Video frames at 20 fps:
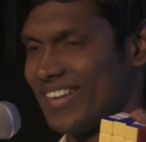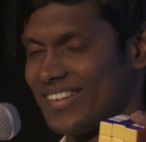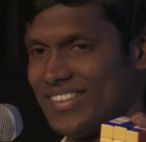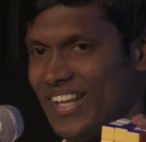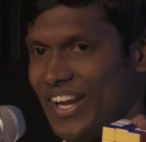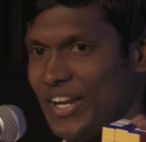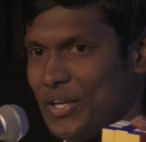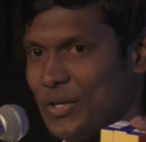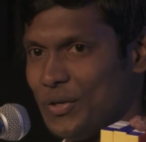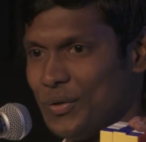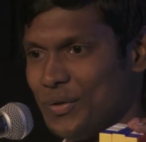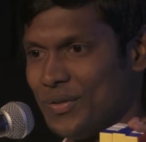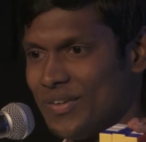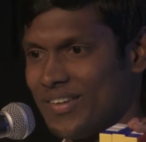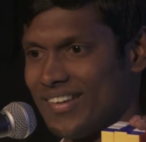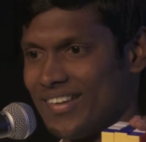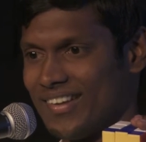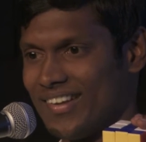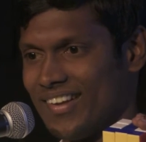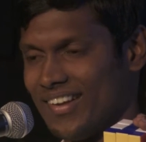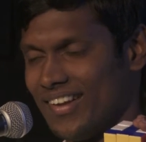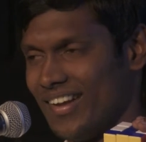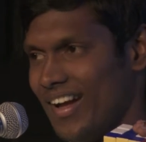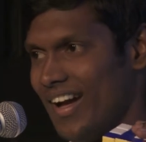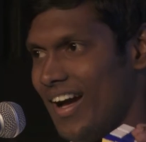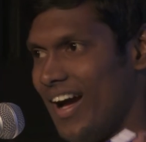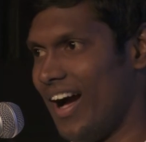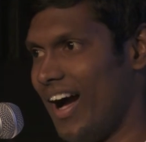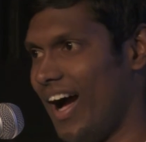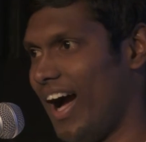Thank you.
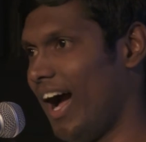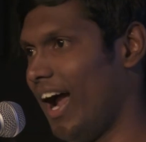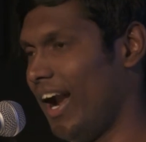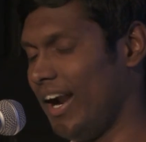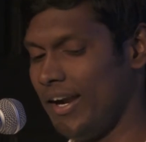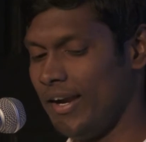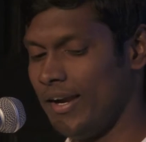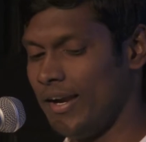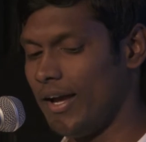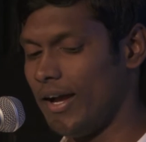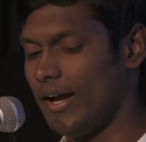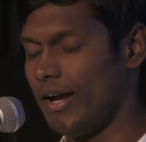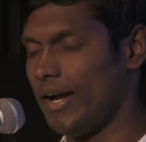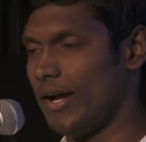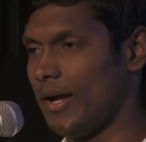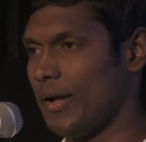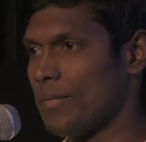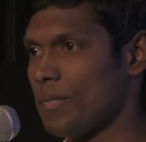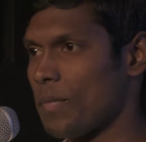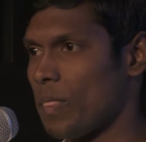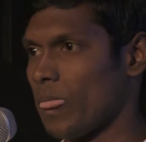And uh,